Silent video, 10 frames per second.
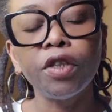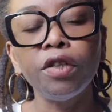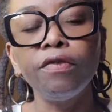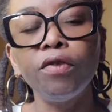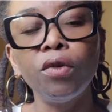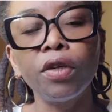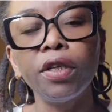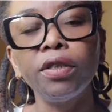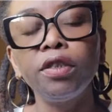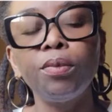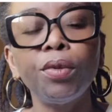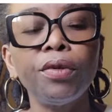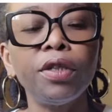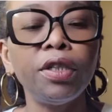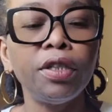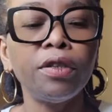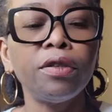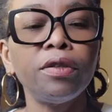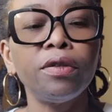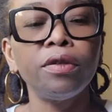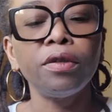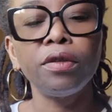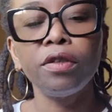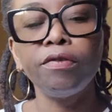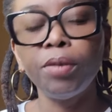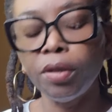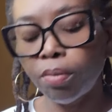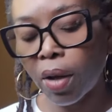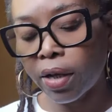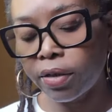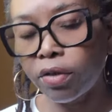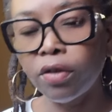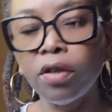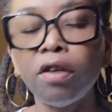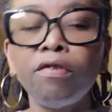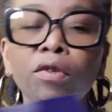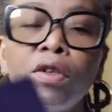Invoking spirit here. Could have been passed on loved